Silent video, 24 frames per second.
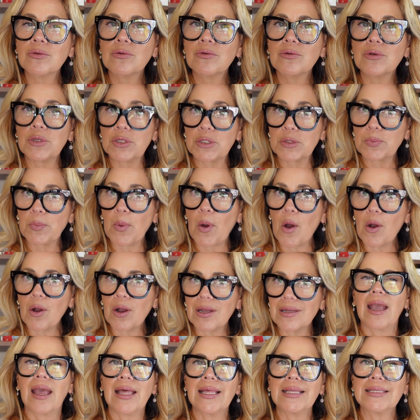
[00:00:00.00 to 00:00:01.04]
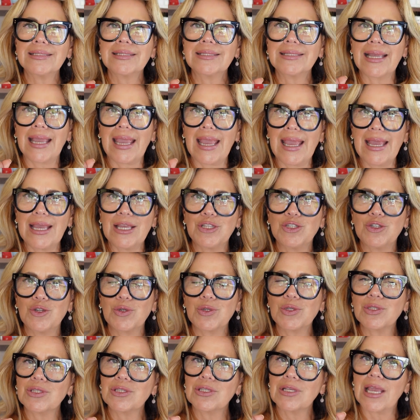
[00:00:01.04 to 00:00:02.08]
We spoke. And
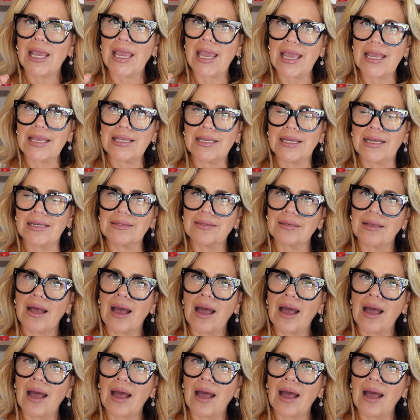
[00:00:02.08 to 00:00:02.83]
ellos, ellas.